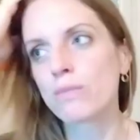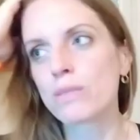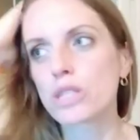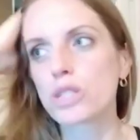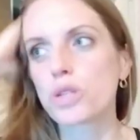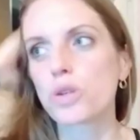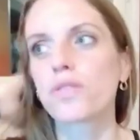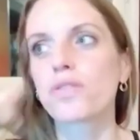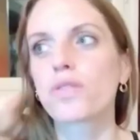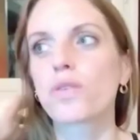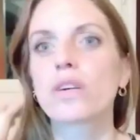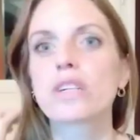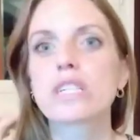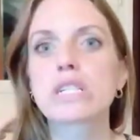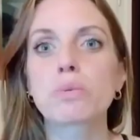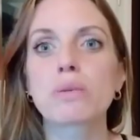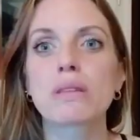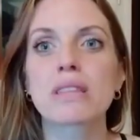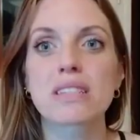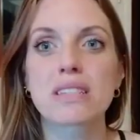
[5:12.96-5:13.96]
So of
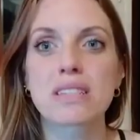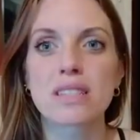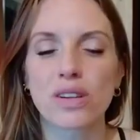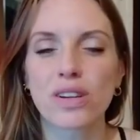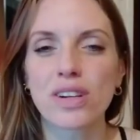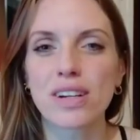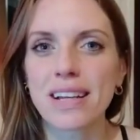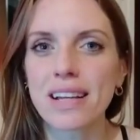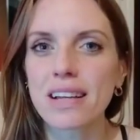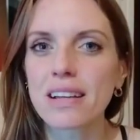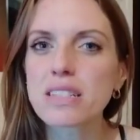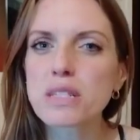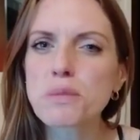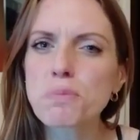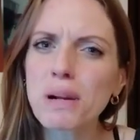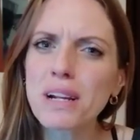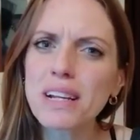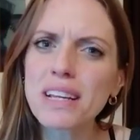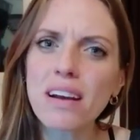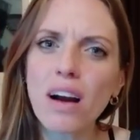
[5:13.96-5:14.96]
course with the surrogate, it's
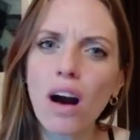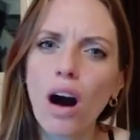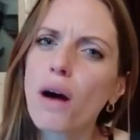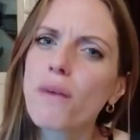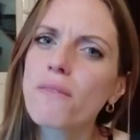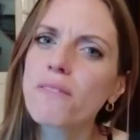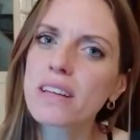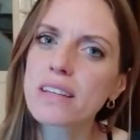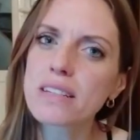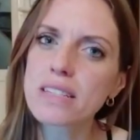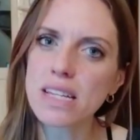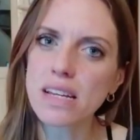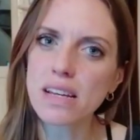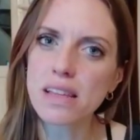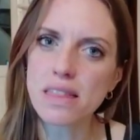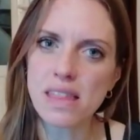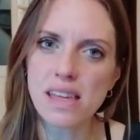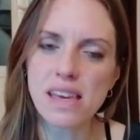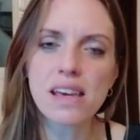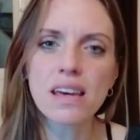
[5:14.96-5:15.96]
pretty obvious, I
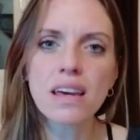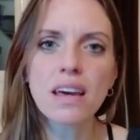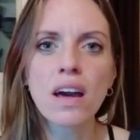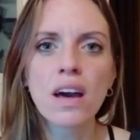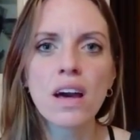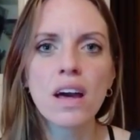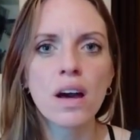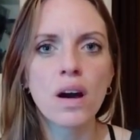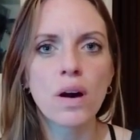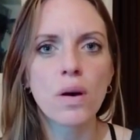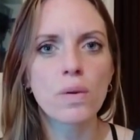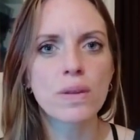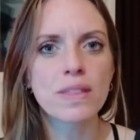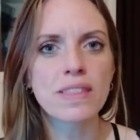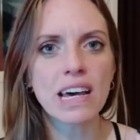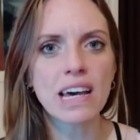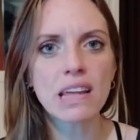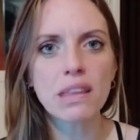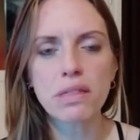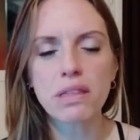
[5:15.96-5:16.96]
think, with
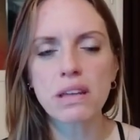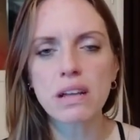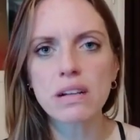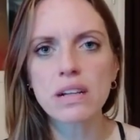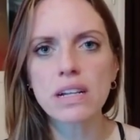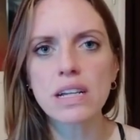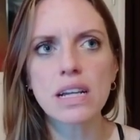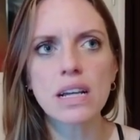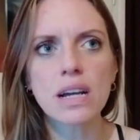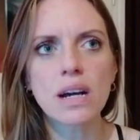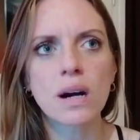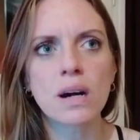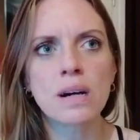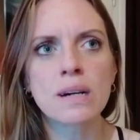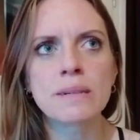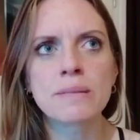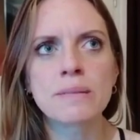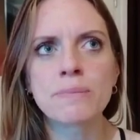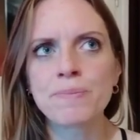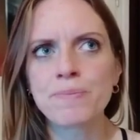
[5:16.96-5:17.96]
that theory.
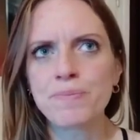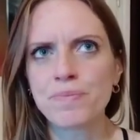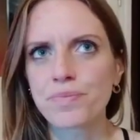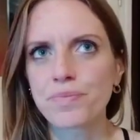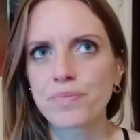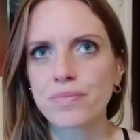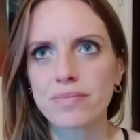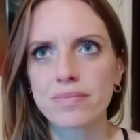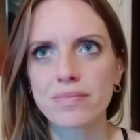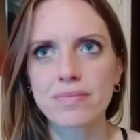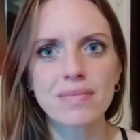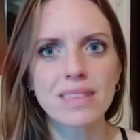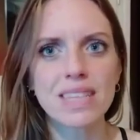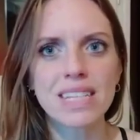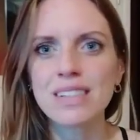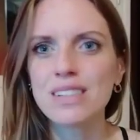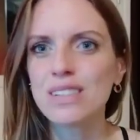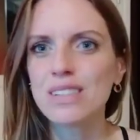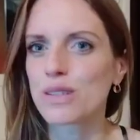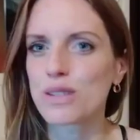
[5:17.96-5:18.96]

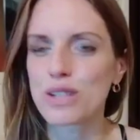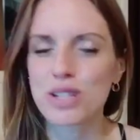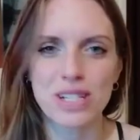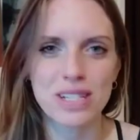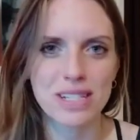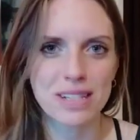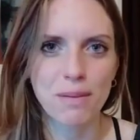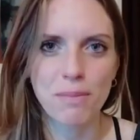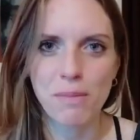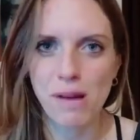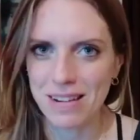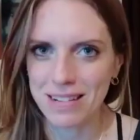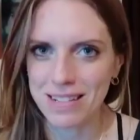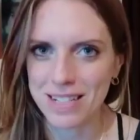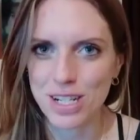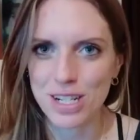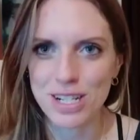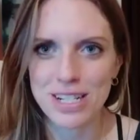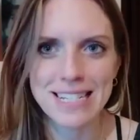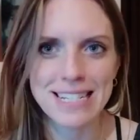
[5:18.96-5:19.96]
I know she's
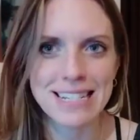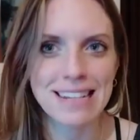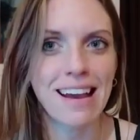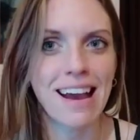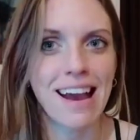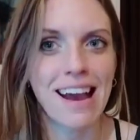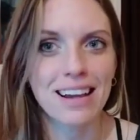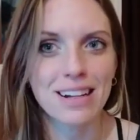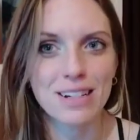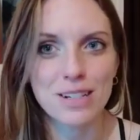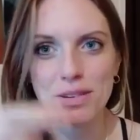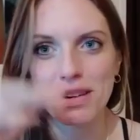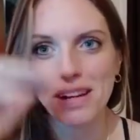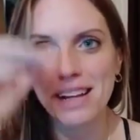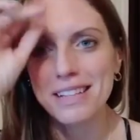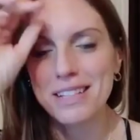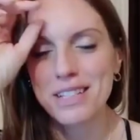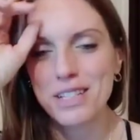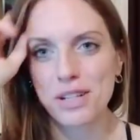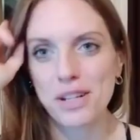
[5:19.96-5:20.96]
an
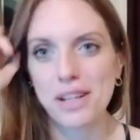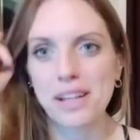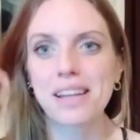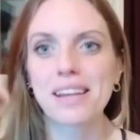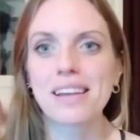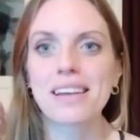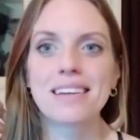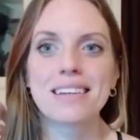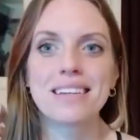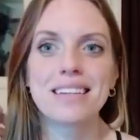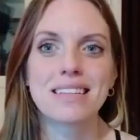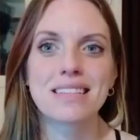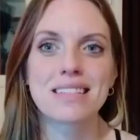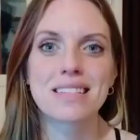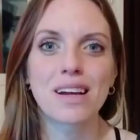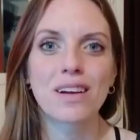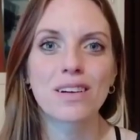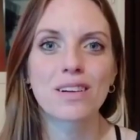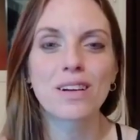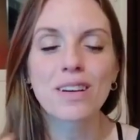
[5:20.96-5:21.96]
actress. She is
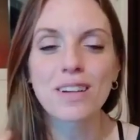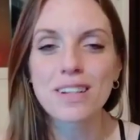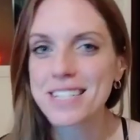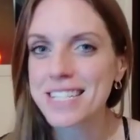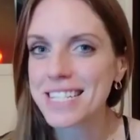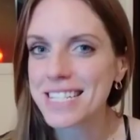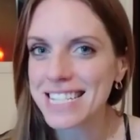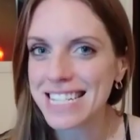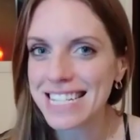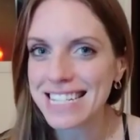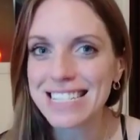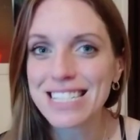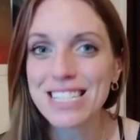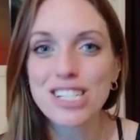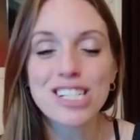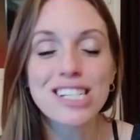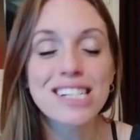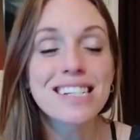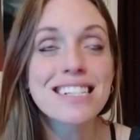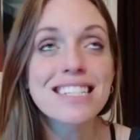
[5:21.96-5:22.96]
a
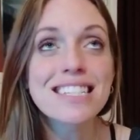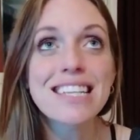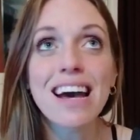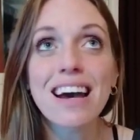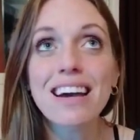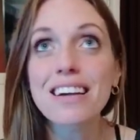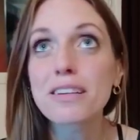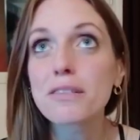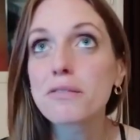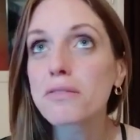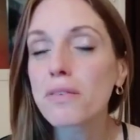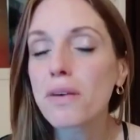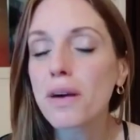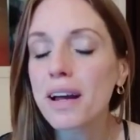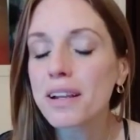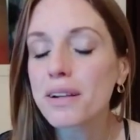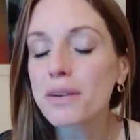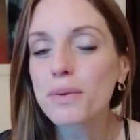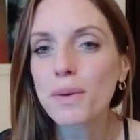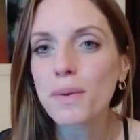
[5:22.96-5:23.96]
narcissist. She is not going to
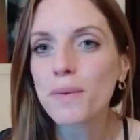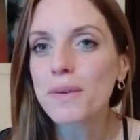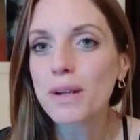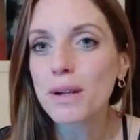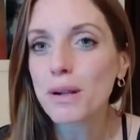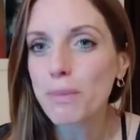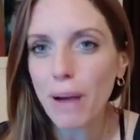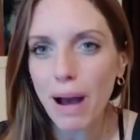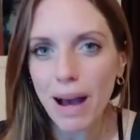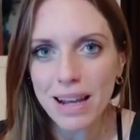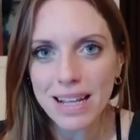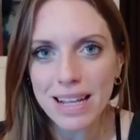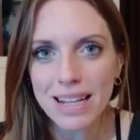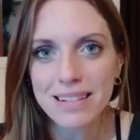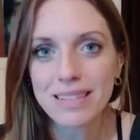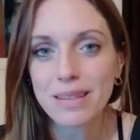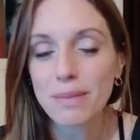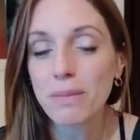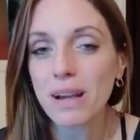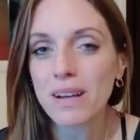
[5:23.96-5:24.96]
want to ruin her
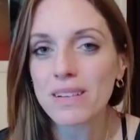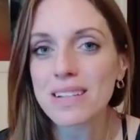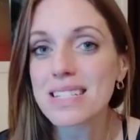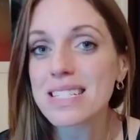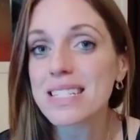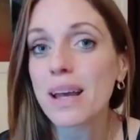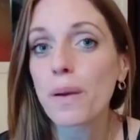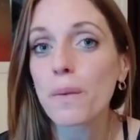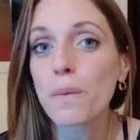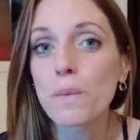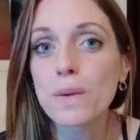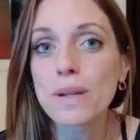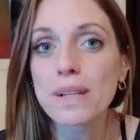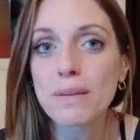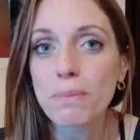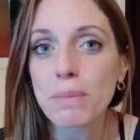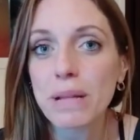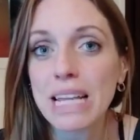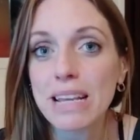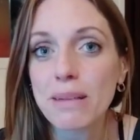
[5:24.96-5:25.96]
body. To be honest, I
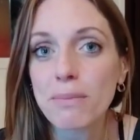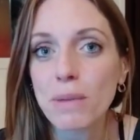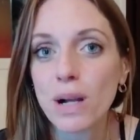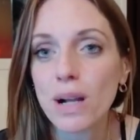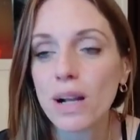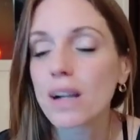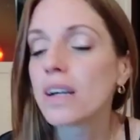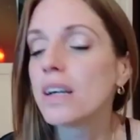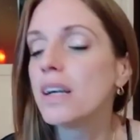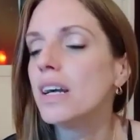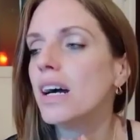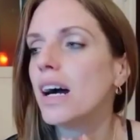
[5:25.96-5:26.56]
wouldn't blame her.